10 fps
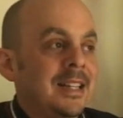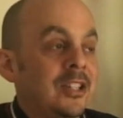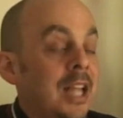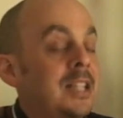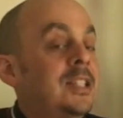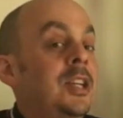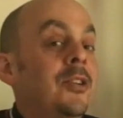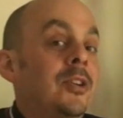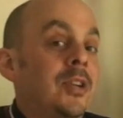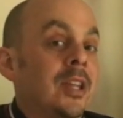Like
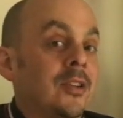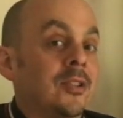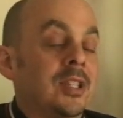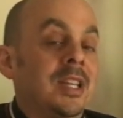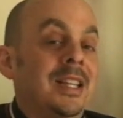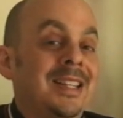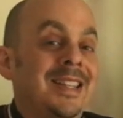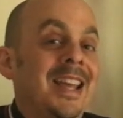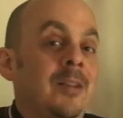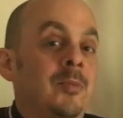serial killers, these
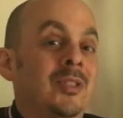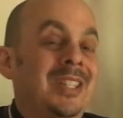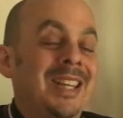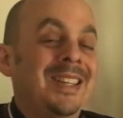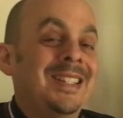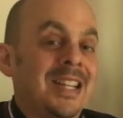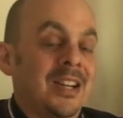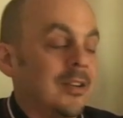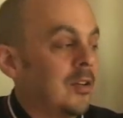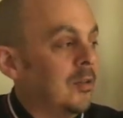animals kill a
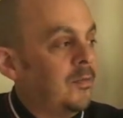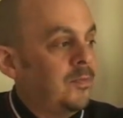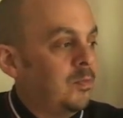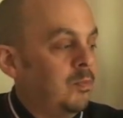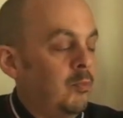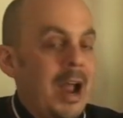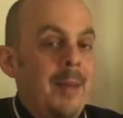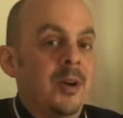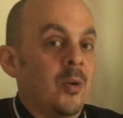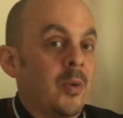deer or
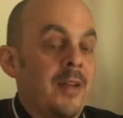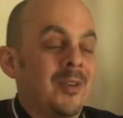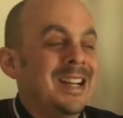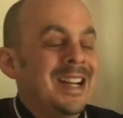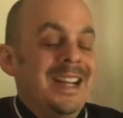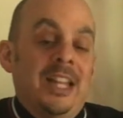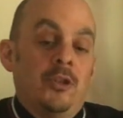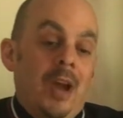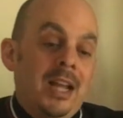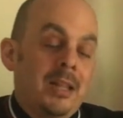rabbit or whatever. They
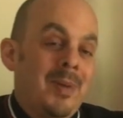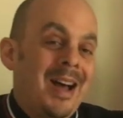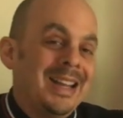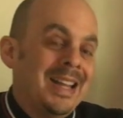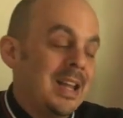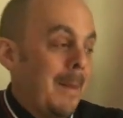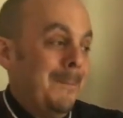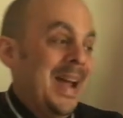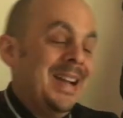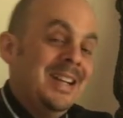drag the body
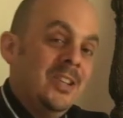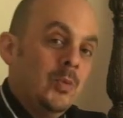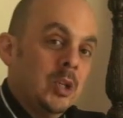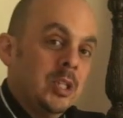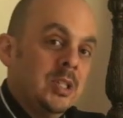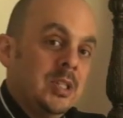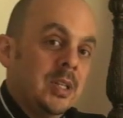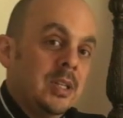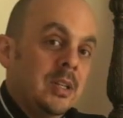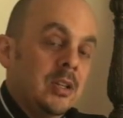back into the woods
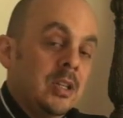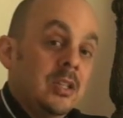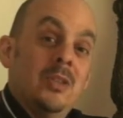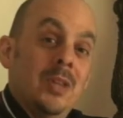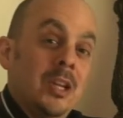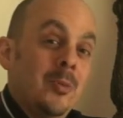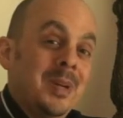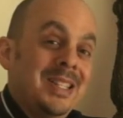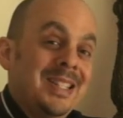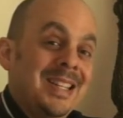so that
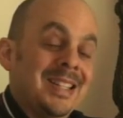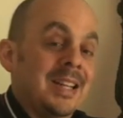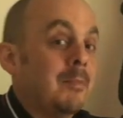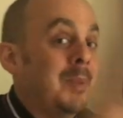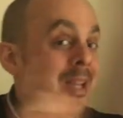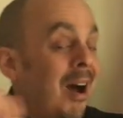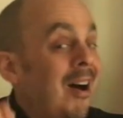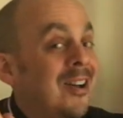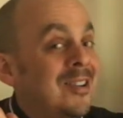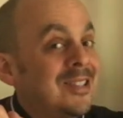nobody sees it.
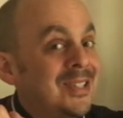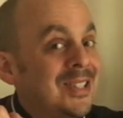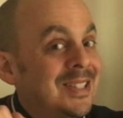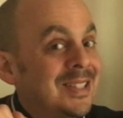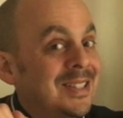Because